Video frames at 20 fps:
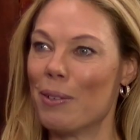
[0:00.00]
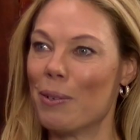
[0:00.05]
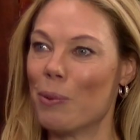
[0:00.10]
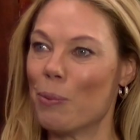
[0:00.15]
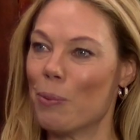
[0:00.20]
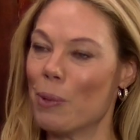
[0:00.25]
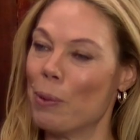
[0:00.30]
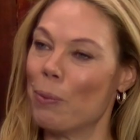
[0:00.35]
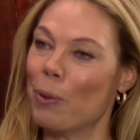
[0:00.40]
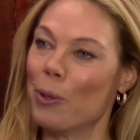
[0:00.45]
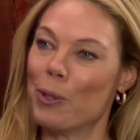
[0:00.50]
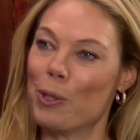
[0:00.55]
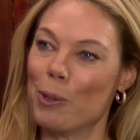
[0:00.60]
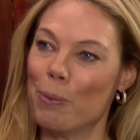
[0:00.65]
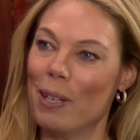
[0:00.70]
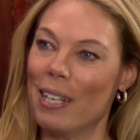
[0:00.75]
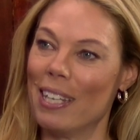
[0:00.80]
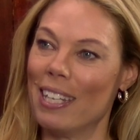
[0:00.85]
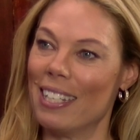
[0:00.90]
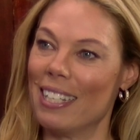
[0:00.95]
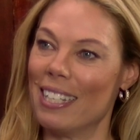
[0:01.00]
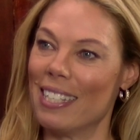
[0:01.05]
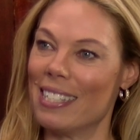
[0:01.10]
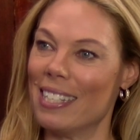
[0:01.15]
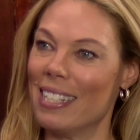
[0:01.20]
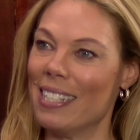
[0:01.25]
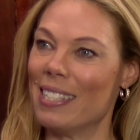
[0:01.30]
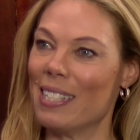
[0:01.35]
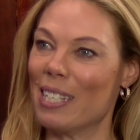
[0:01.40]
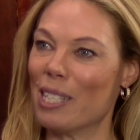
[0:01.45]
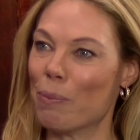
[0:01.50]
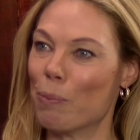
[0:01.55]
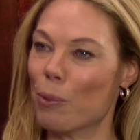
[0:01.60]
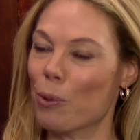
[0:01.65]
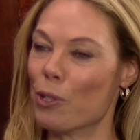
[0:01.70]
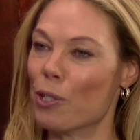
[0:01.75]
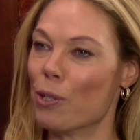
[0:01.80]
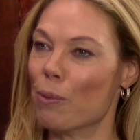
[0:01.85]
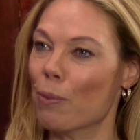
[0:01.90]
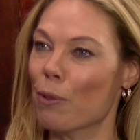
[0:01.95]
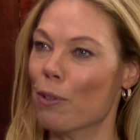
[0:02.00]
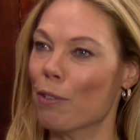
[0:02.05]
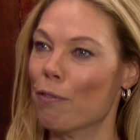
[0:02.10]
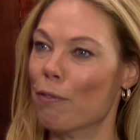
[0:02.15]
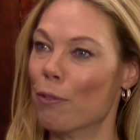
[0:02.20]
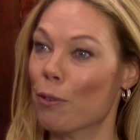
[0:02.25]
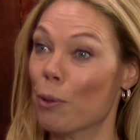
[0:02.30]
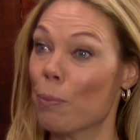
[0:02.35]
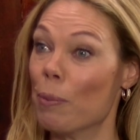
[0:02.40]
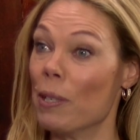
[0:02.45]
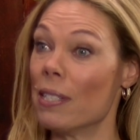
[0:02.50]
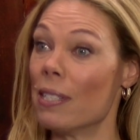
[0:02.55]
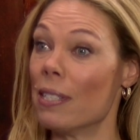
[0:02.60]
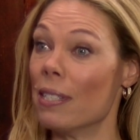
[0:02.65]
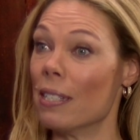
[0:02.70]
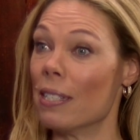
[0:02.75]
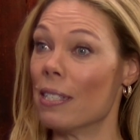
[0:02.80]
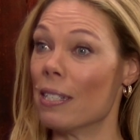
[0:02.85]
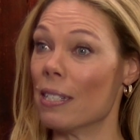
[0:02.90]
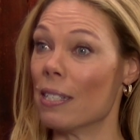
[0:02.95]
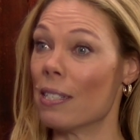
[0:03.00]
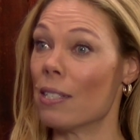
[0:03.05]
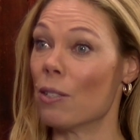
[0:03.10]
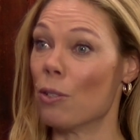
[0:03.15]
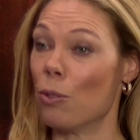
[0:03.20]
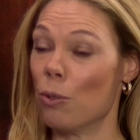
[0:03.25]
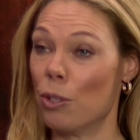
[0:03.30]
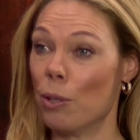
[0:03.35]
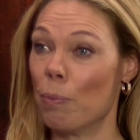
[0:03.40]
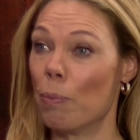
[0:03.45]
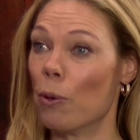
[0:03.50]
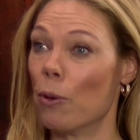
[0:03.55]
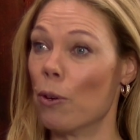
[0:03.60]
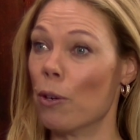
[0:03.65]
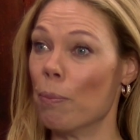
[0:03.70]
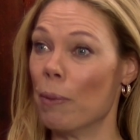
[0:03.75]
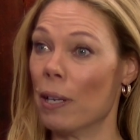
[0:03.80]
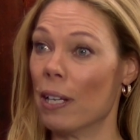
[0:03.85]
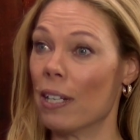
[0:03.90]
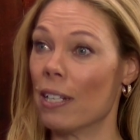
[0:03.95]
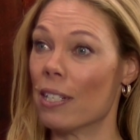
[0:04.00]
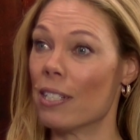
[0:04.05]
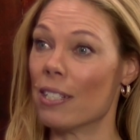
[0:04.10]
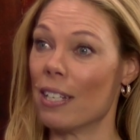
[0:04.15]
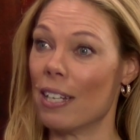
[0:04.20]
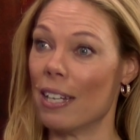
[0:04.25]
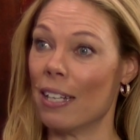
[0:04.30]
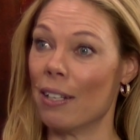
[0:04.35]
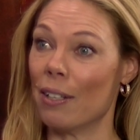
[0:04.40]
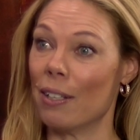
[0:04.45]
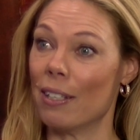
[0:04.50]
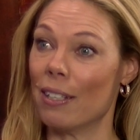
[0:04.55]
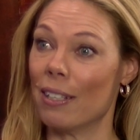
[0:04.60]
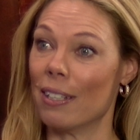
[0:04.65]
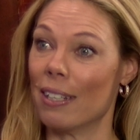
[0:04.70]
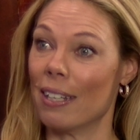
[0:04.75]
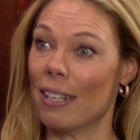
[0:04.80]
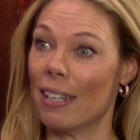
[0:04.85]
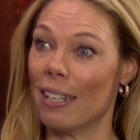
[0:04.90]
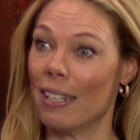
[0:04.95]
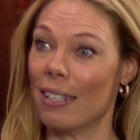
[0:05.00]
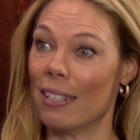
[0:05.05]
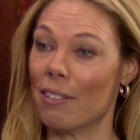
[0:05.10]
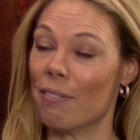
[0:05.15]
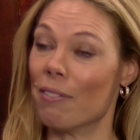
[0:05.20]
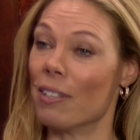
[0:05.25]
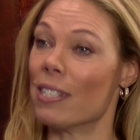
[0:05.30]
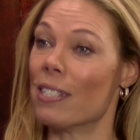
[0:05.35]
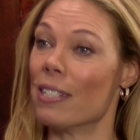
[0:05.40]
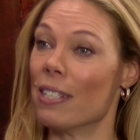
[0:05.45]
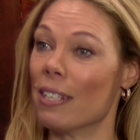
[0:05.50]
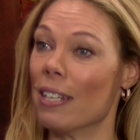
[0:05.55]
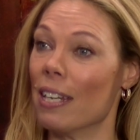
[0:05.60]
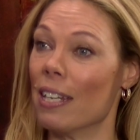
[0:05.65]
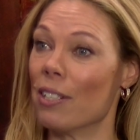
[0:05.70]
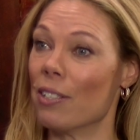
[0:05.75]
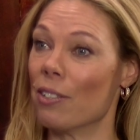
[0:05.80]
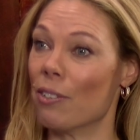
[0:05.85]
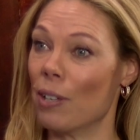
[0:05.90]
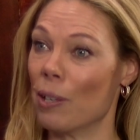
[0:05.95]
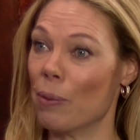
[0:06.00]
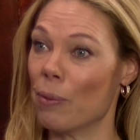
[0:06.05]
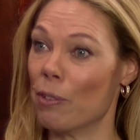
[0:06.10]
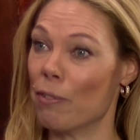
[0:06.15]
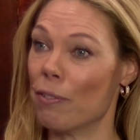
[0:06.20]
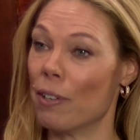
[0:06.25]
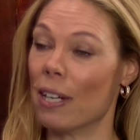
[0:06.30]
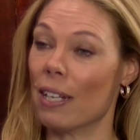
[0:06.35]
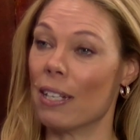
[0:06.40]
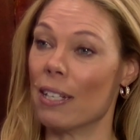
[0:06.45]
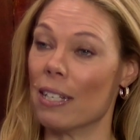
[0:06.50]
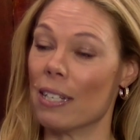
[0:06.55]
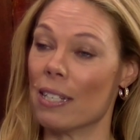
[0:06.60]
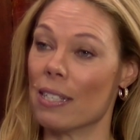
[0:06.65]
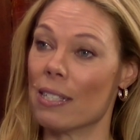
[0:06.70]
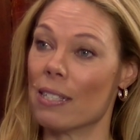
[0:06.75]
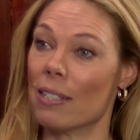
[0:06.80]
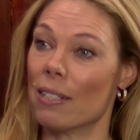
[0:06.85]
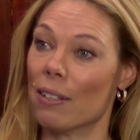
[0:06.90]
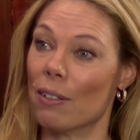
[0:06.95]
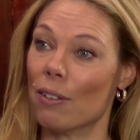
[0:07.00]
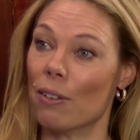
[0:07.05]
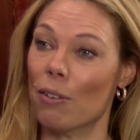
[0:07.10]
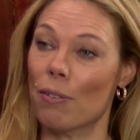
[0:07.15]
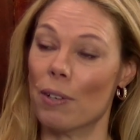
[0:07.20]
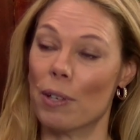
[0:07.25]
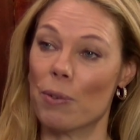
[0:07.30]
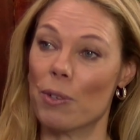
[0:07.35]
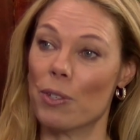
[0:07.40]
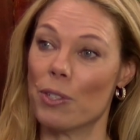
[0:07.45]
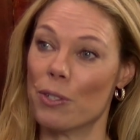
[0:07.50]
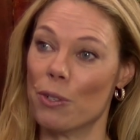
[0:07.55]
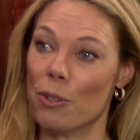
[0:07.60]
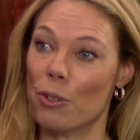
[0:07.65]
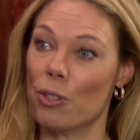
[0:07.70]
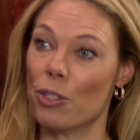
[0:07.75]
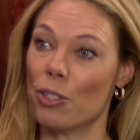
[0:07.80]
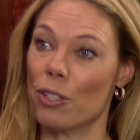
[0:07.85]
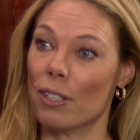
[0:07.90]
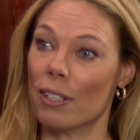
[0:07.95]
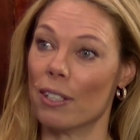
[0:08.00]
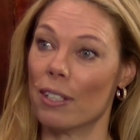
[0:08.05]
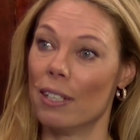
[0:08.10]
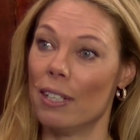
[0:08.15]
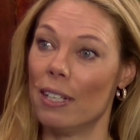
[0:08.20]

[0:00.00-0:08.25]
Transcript: We want to make it as easy as possible for businesses to deploy, manage and investigate around the findings of our solution.